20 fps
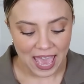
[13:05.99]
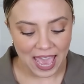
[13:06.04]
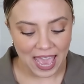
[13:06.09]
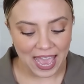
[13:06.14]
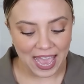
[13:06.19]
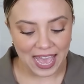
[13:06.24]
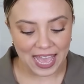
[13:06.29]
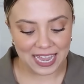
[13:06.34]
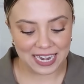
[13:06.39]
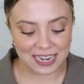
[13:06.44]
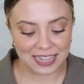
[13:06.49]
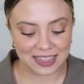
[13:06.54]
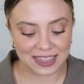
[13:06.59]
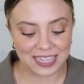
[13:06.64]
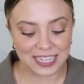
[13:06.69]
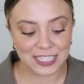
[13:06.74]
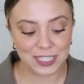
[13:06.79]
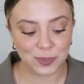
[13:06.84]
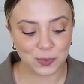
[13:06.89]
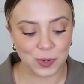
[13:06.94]
And
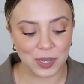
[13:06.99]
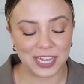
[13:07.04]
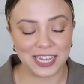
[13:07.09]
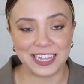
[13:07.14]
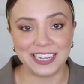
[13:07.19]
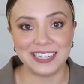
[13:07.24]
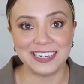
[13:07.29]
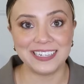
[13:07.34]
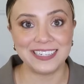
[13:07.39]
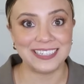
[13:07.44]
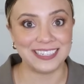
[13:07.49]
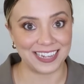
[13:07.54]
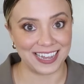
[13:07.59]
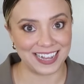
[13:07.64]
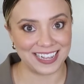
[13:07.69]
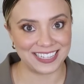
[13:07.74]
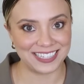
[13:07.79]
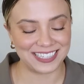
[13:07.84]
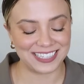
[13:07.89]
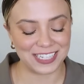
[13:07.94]
this one
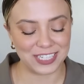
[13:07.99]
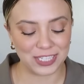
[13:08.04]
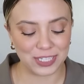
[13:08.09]
does.